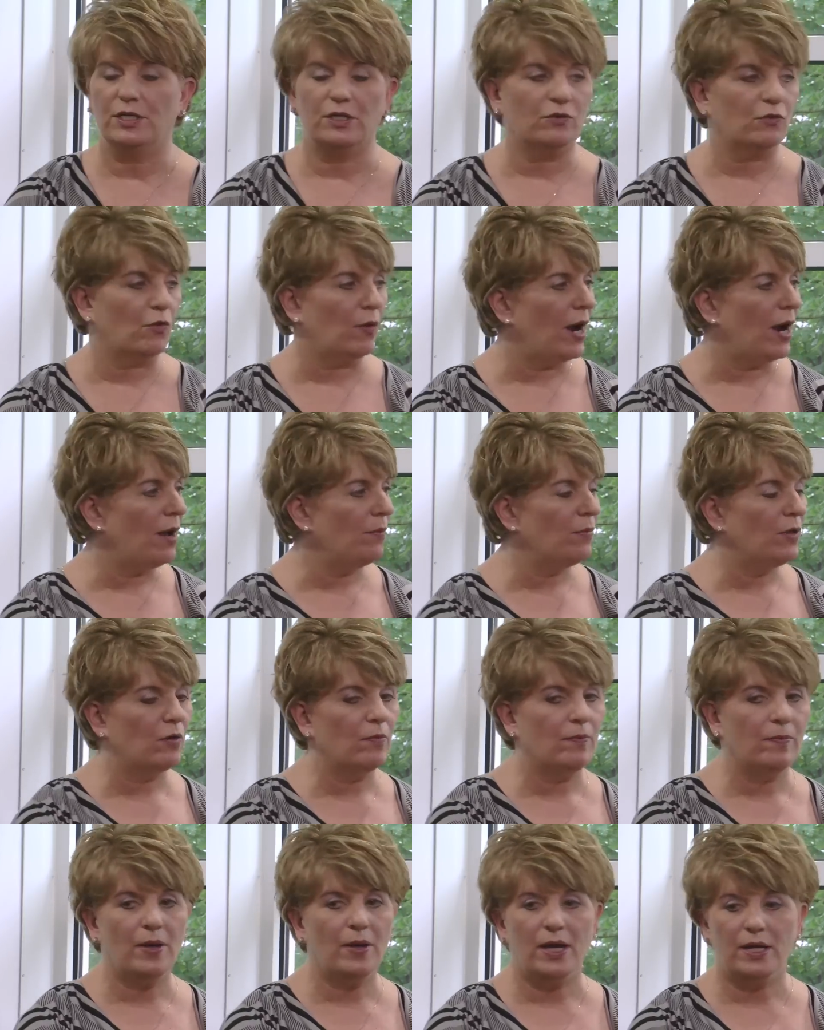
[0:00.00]
They'll mm-hmm. grab
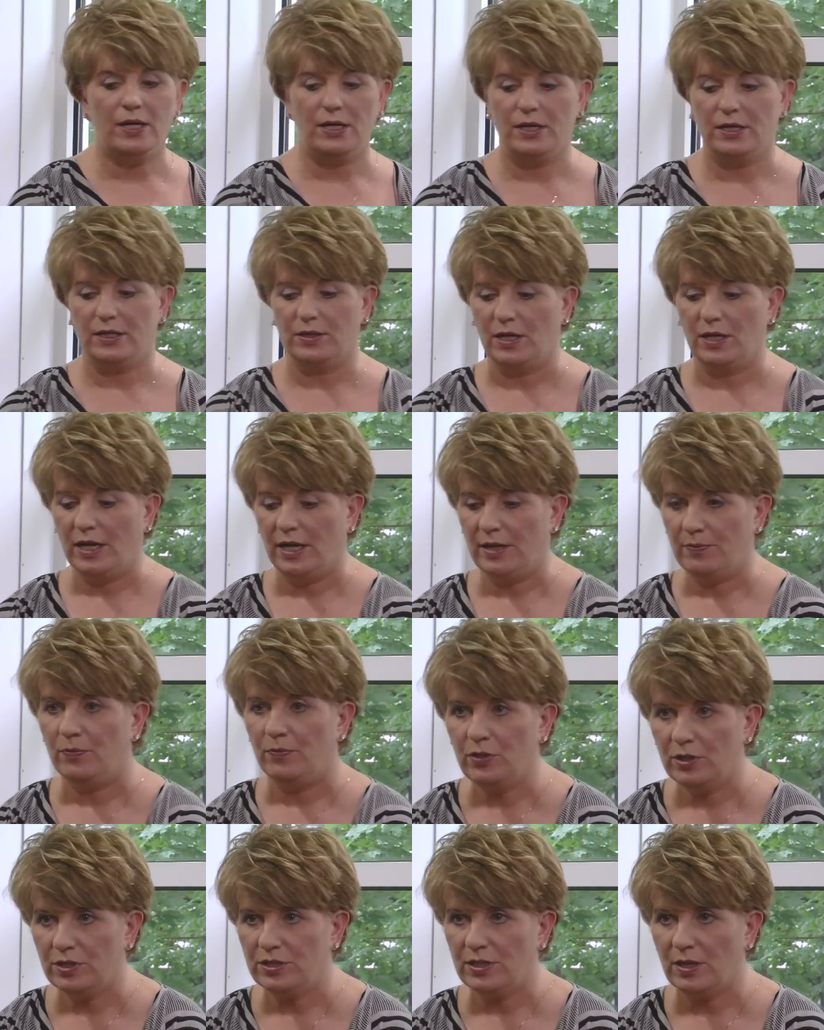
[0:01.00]
their buddy and,
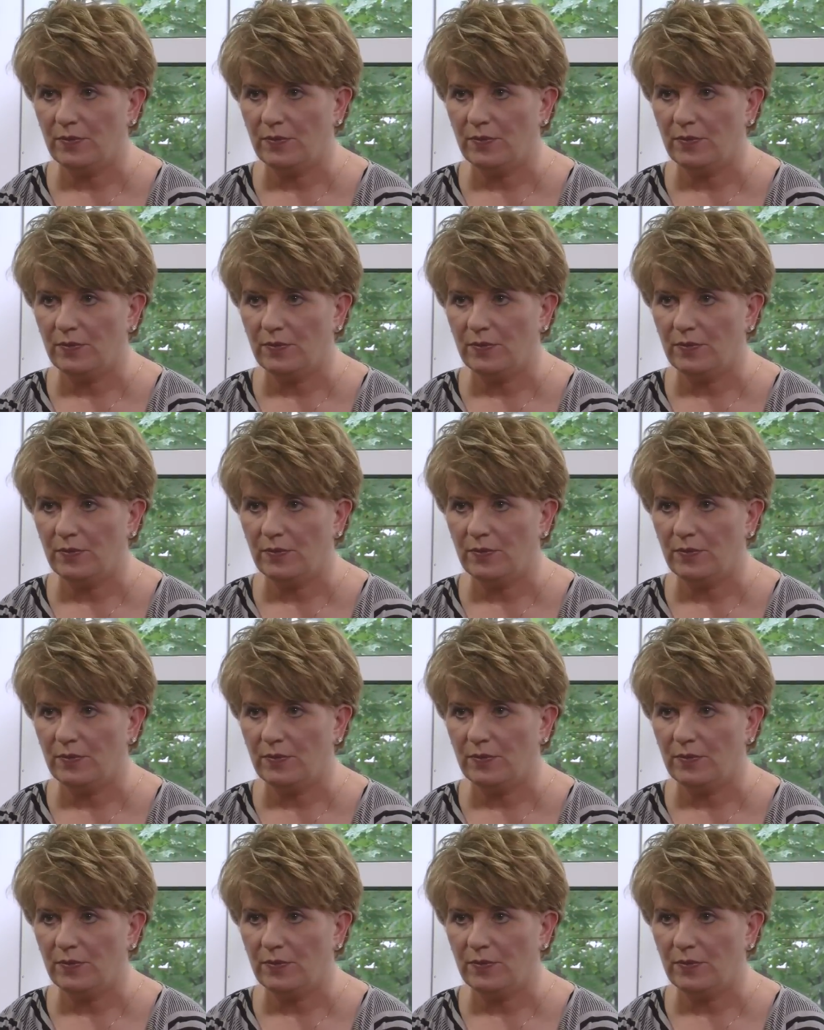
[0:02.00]
and put mm-hmm.